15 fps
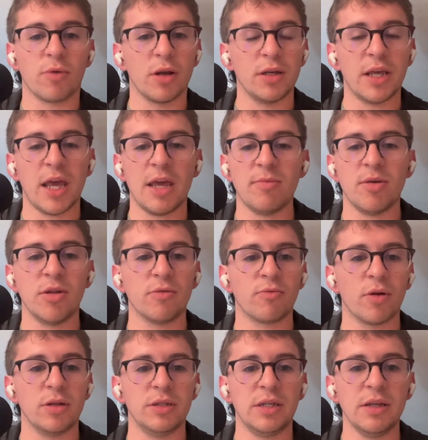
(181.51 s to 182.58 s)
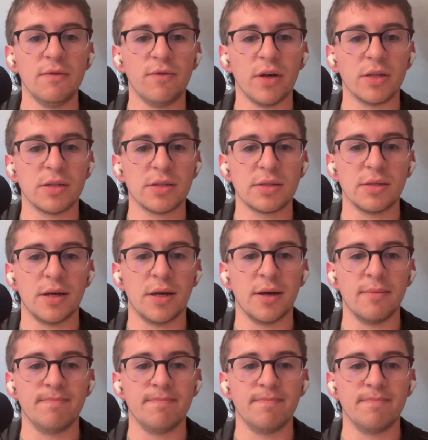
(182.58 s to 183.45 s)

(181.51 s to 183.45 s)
with the run game and the run defense.